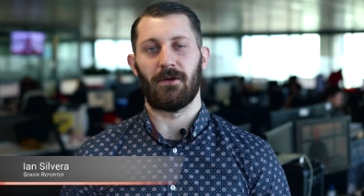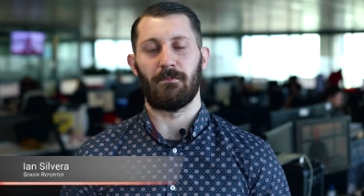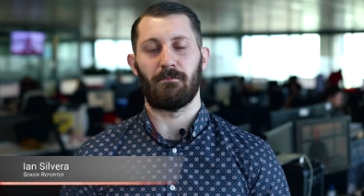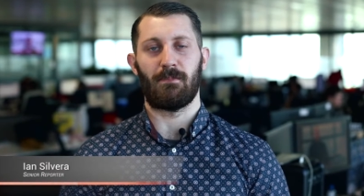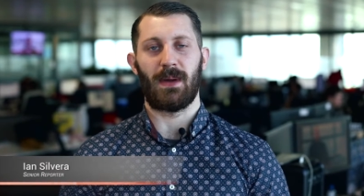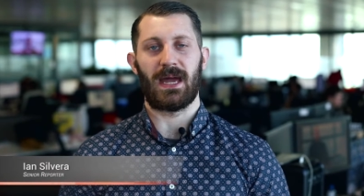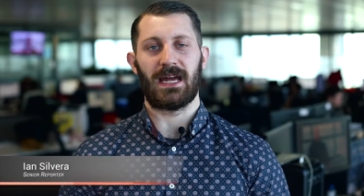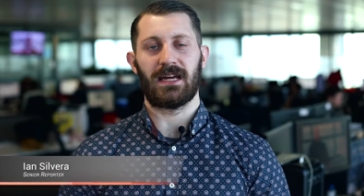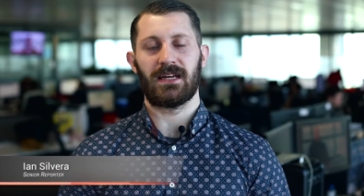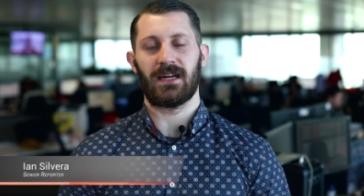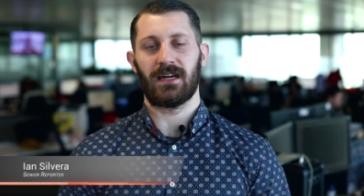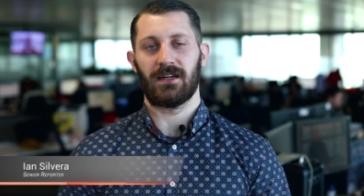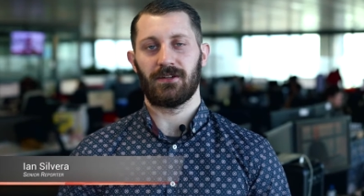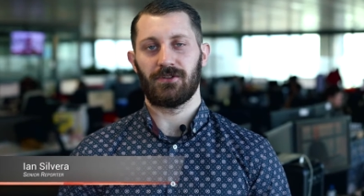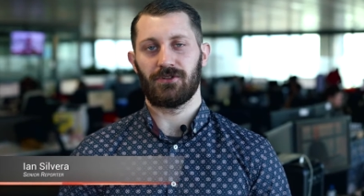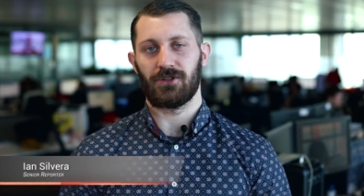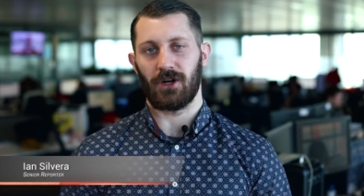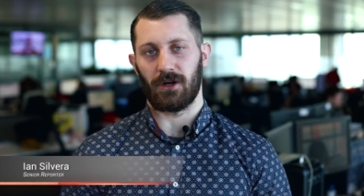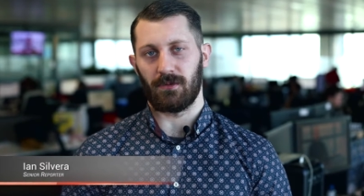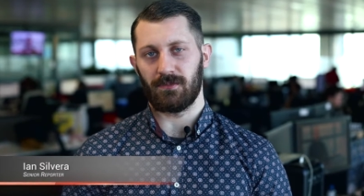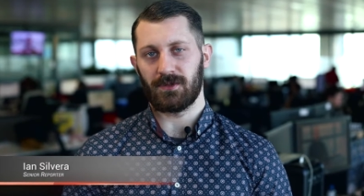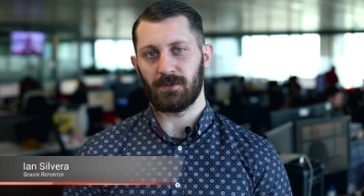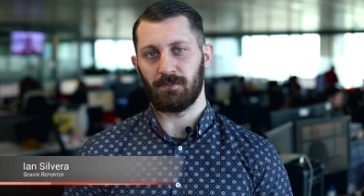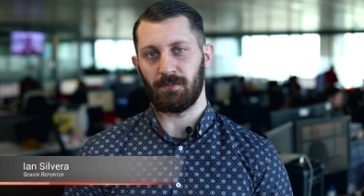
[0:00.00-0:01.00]
a big
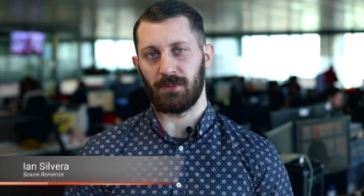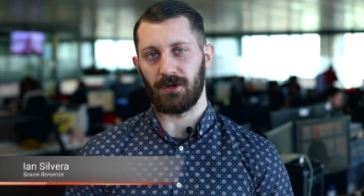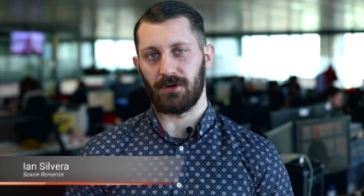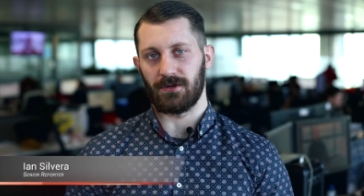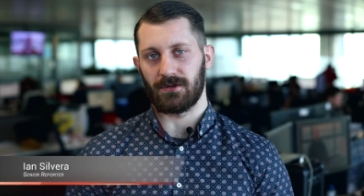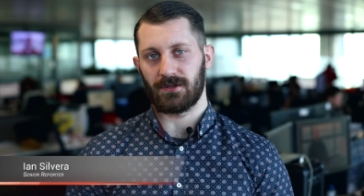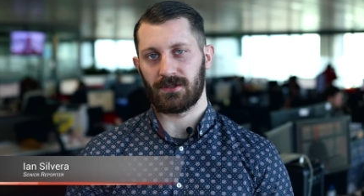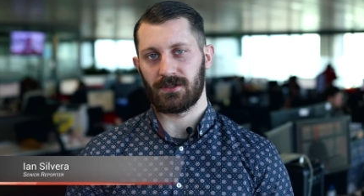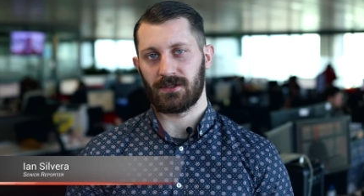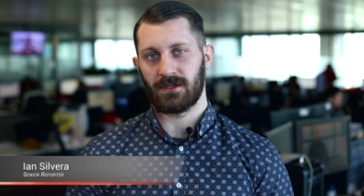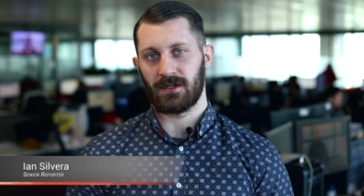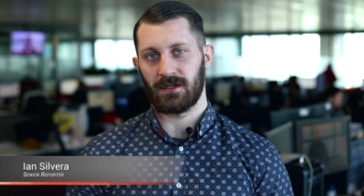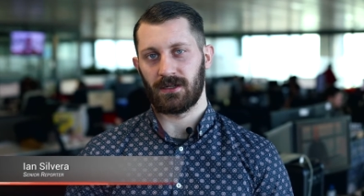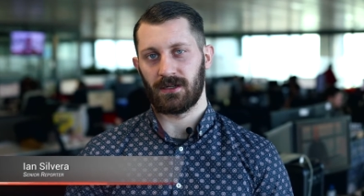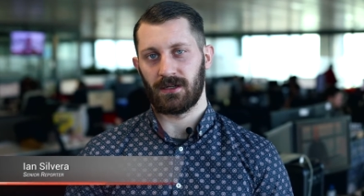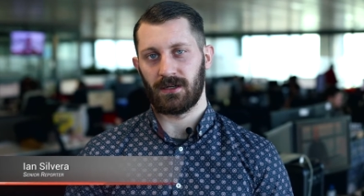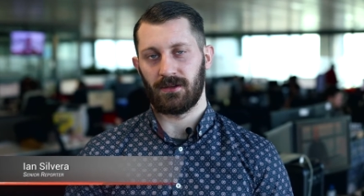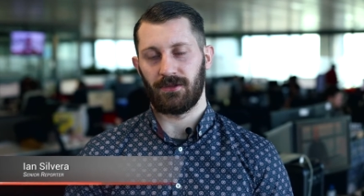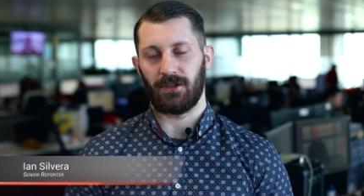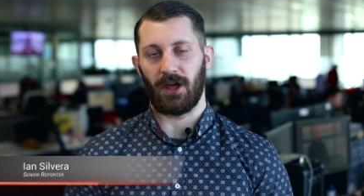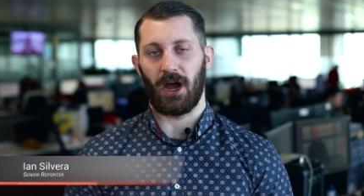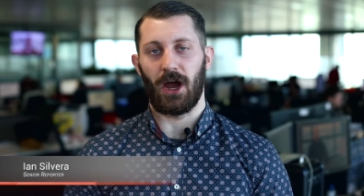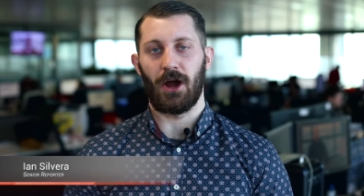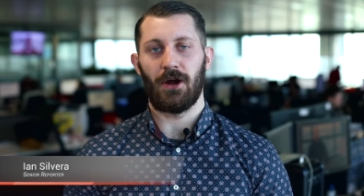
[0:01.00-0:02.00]
jobs boost.
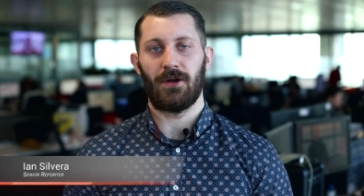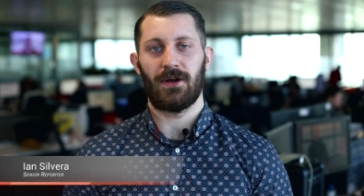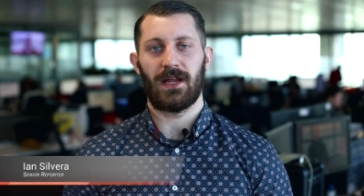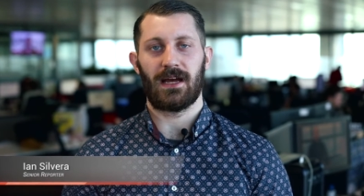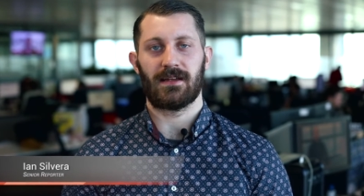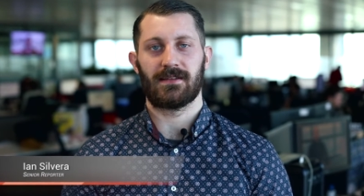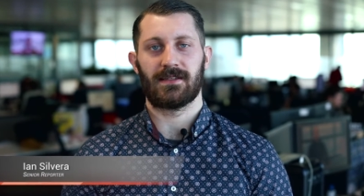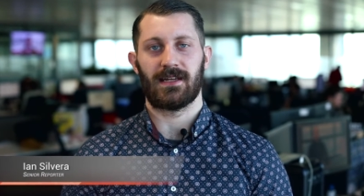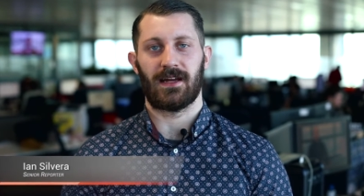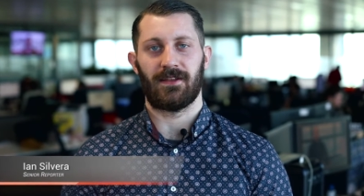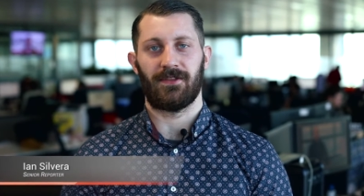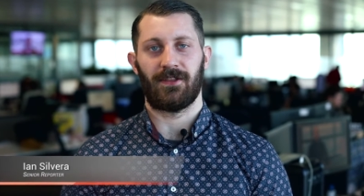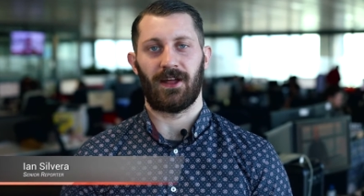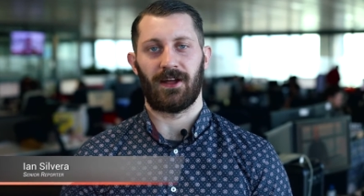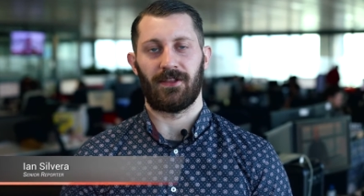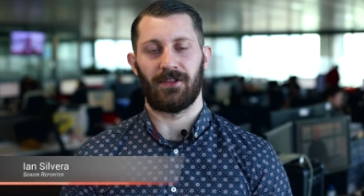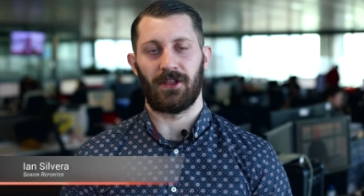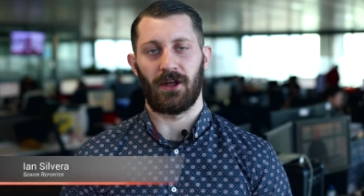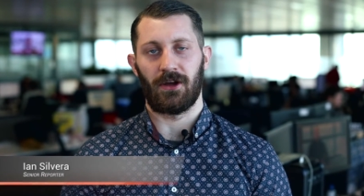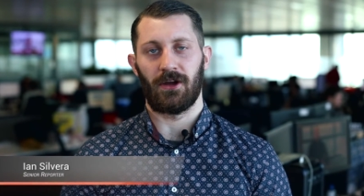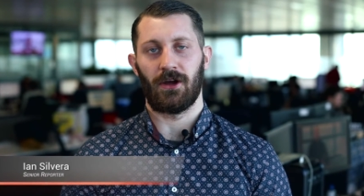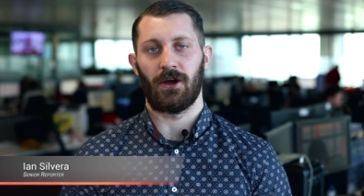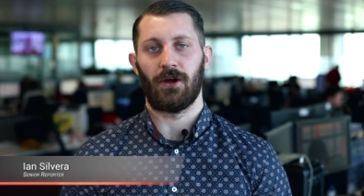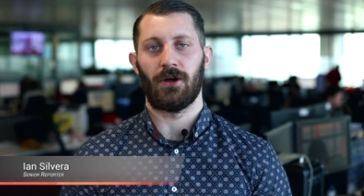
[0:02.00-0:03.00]
The ONS said that
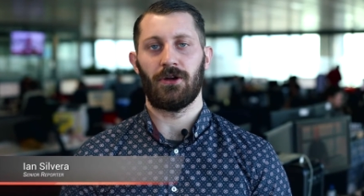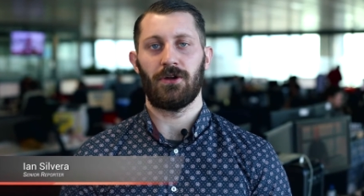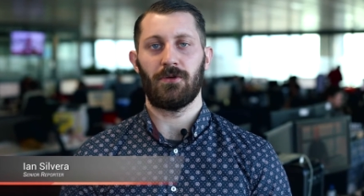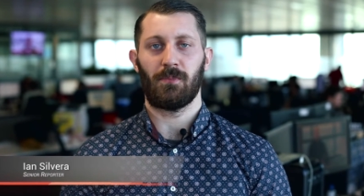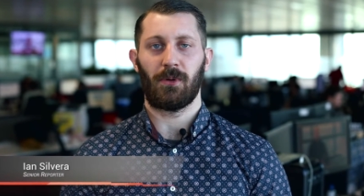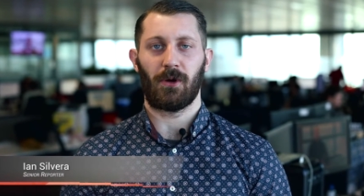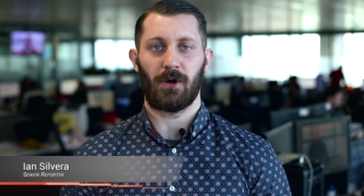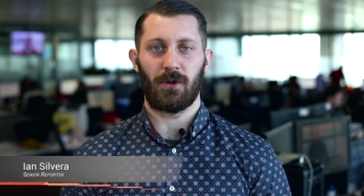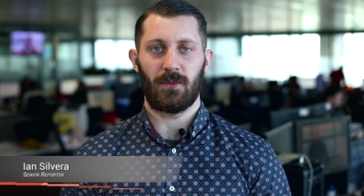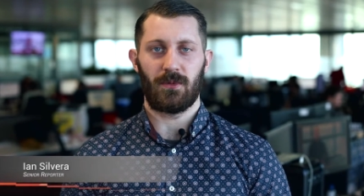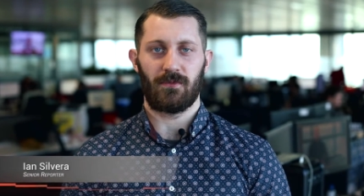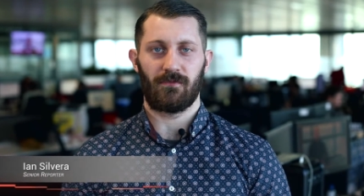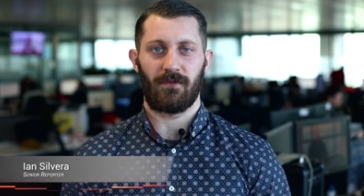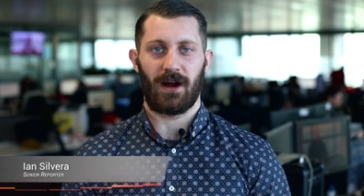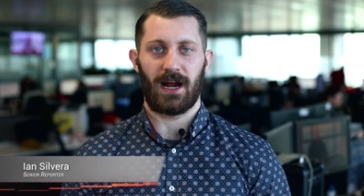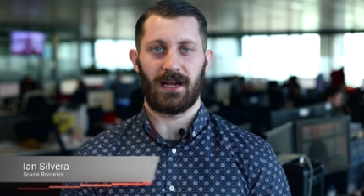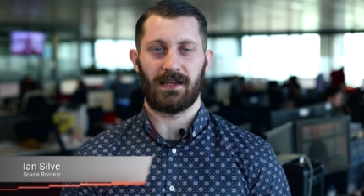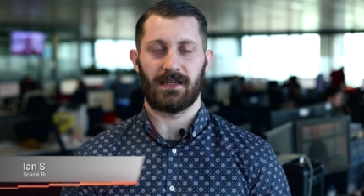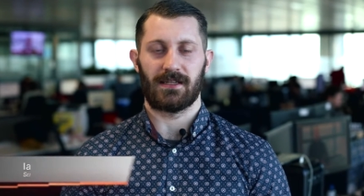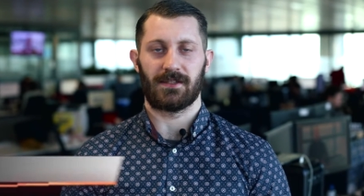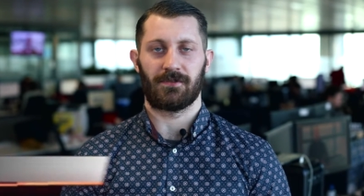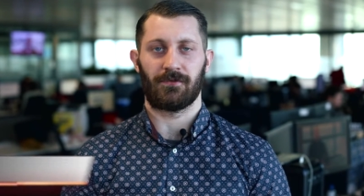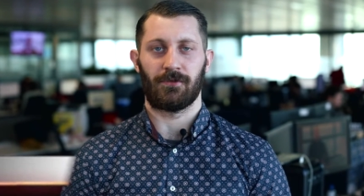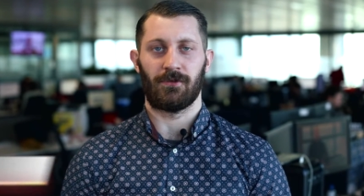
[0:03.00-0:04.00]
the unemployment rate
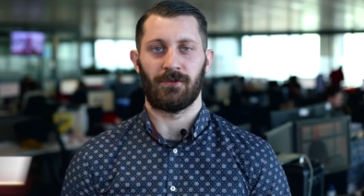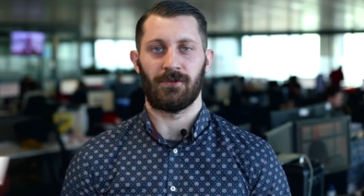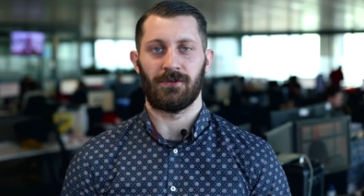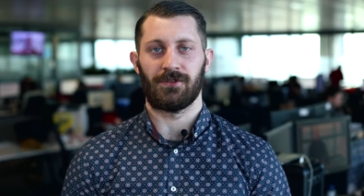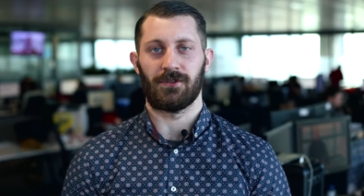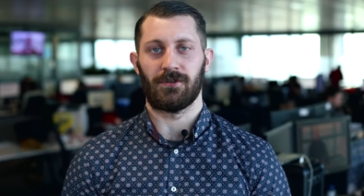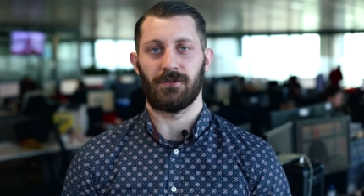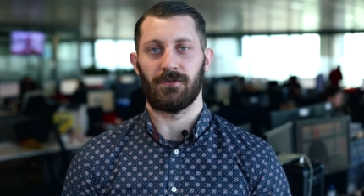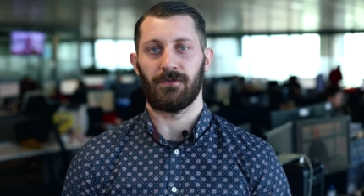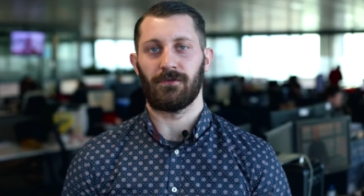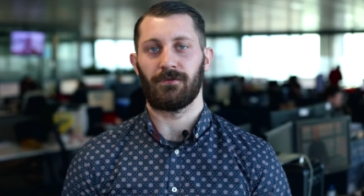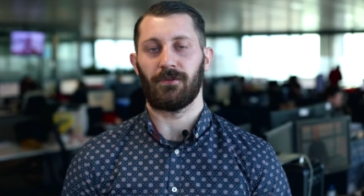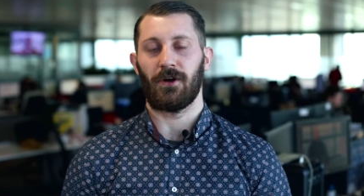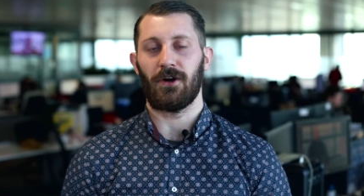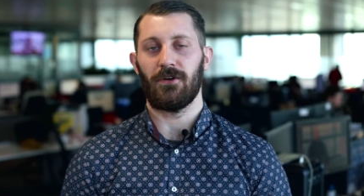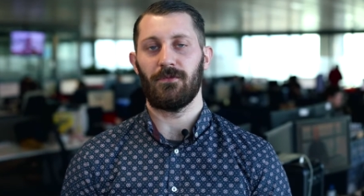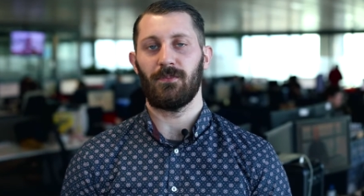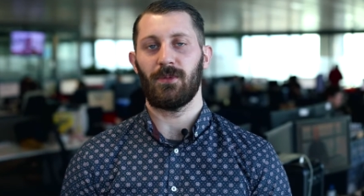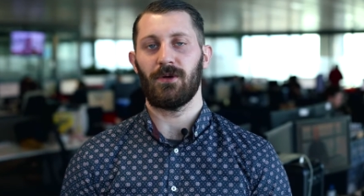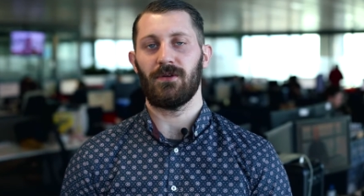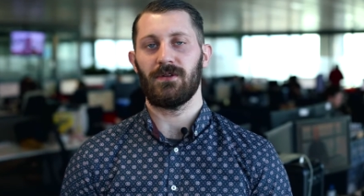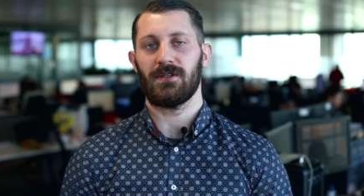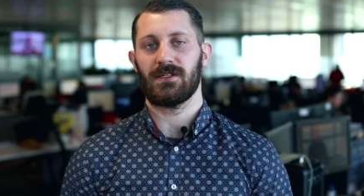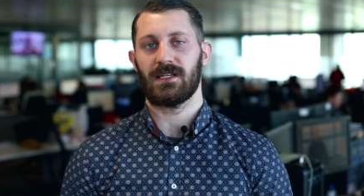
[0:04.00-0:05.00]
has fallen to
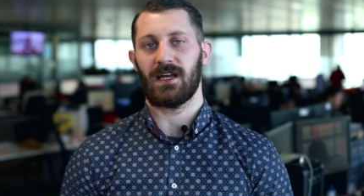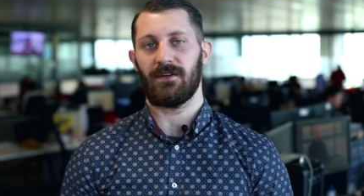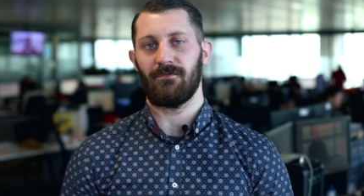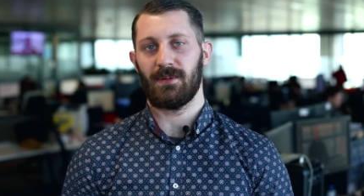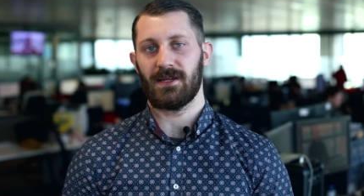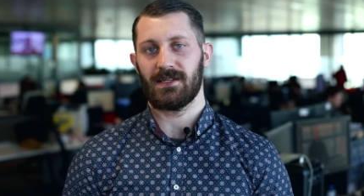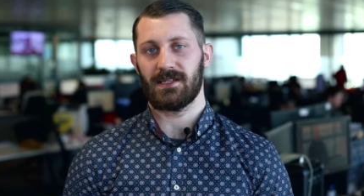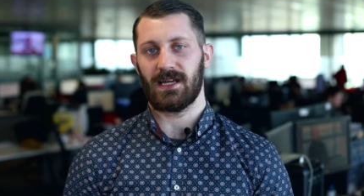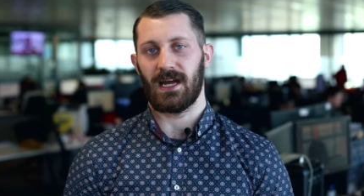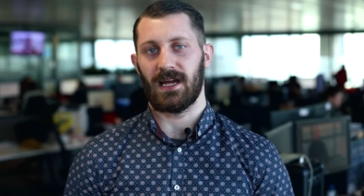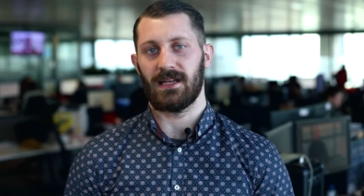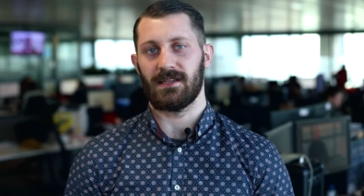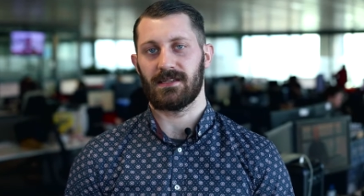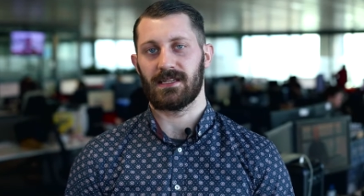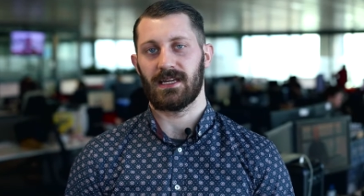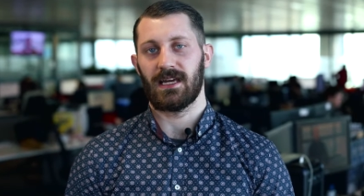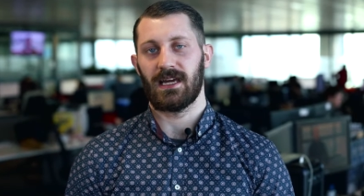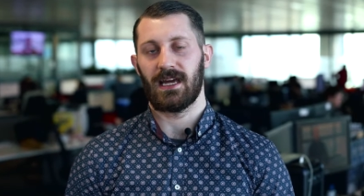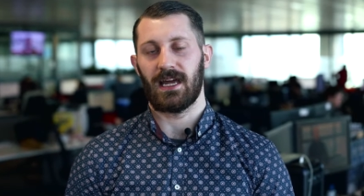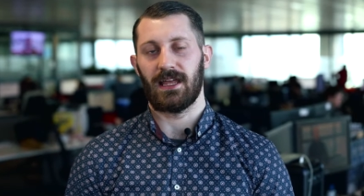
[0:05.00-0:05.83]
5.7%